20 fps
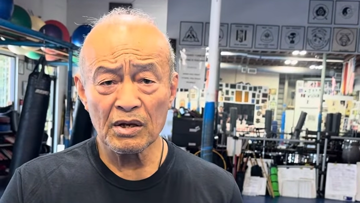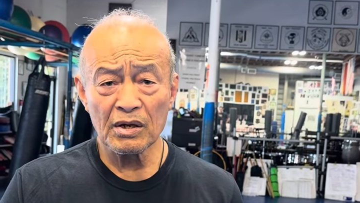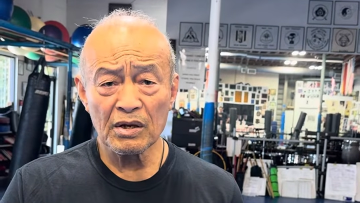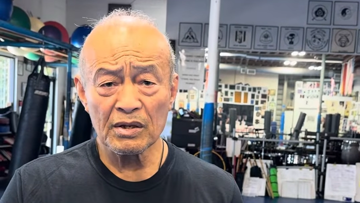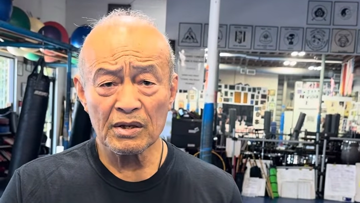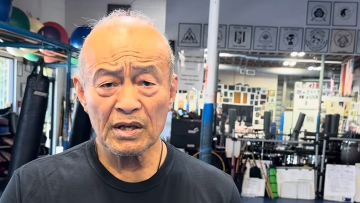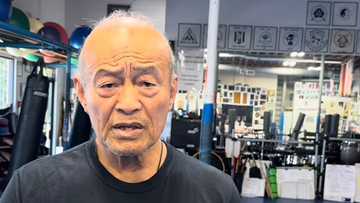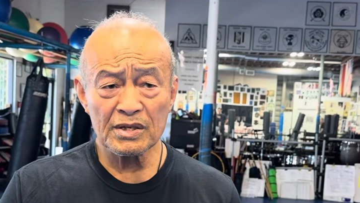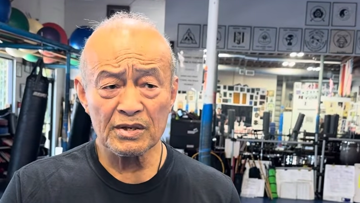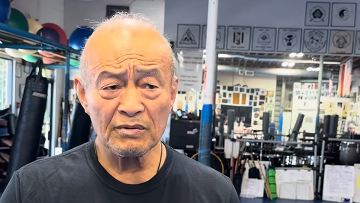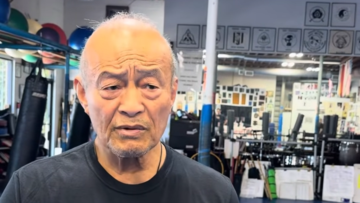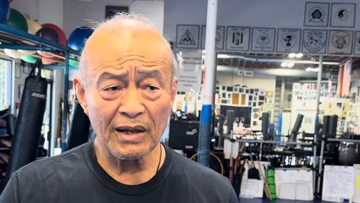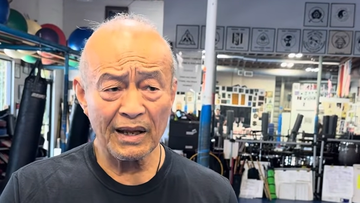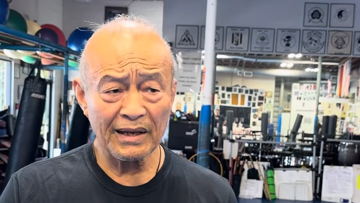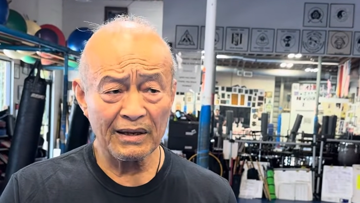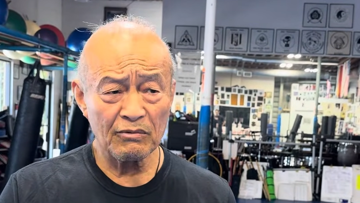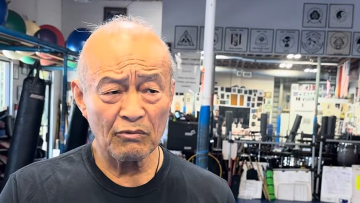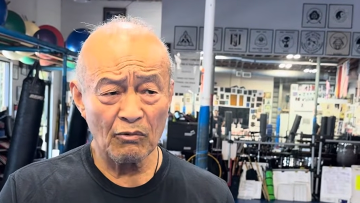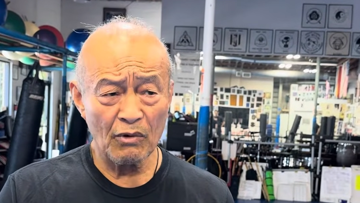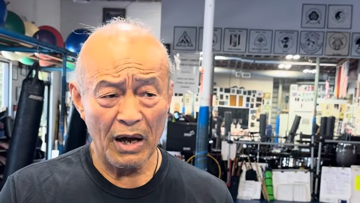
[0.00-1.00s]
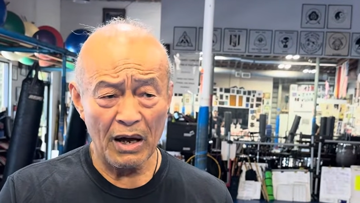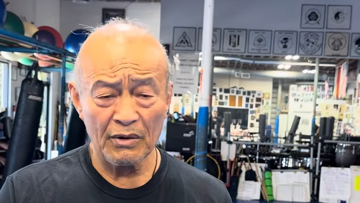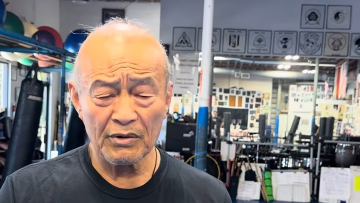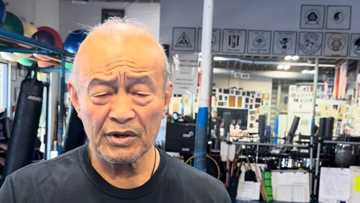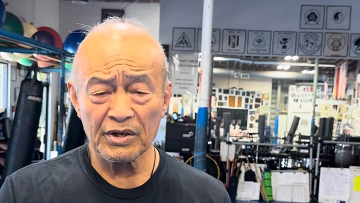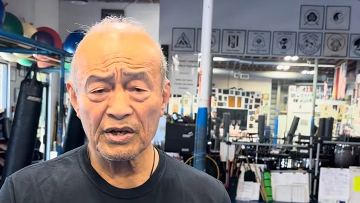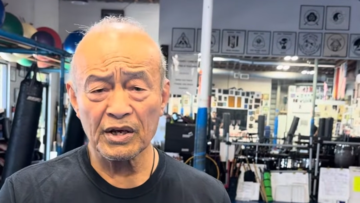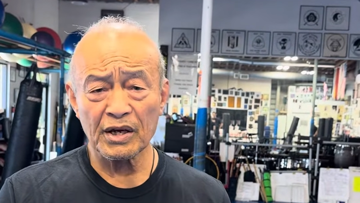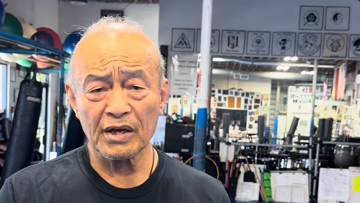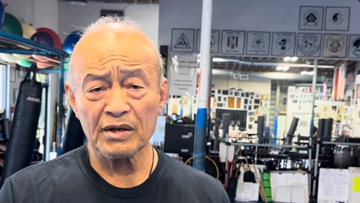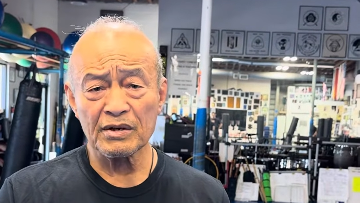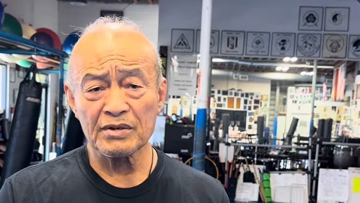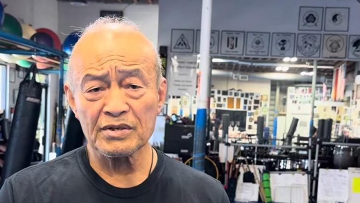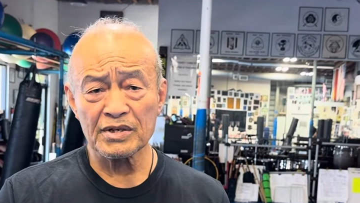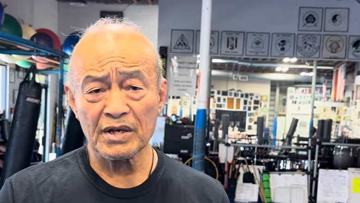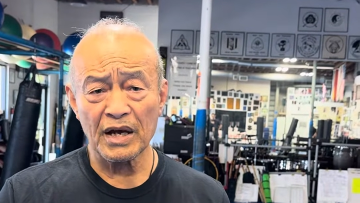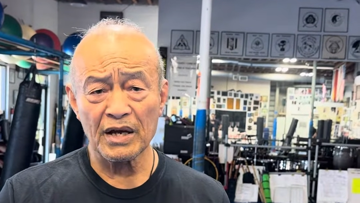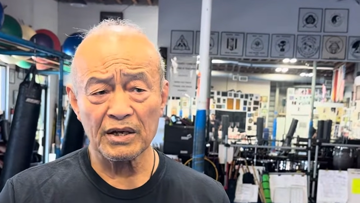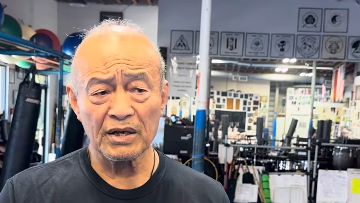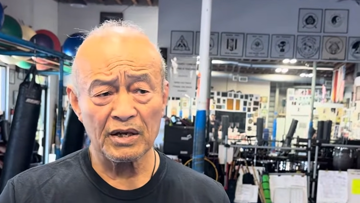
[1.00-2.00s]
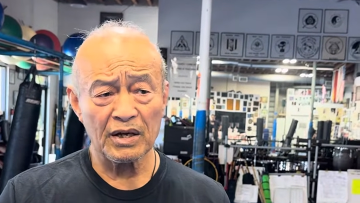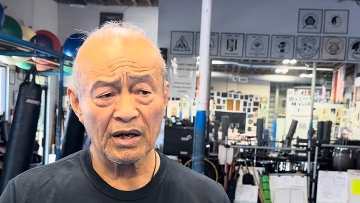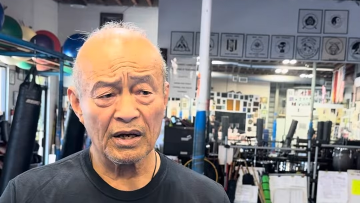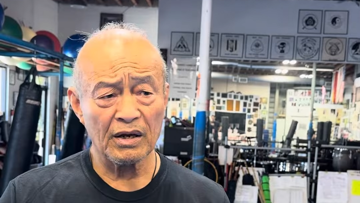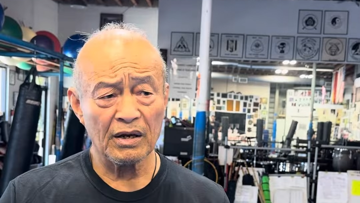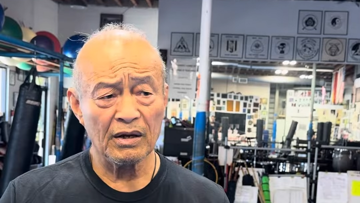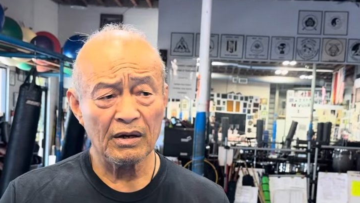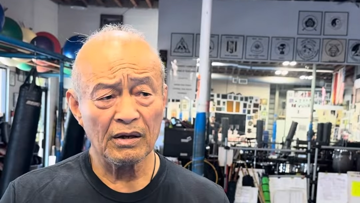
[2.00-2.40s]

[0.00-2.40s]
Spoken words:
That's like round kick, side kick.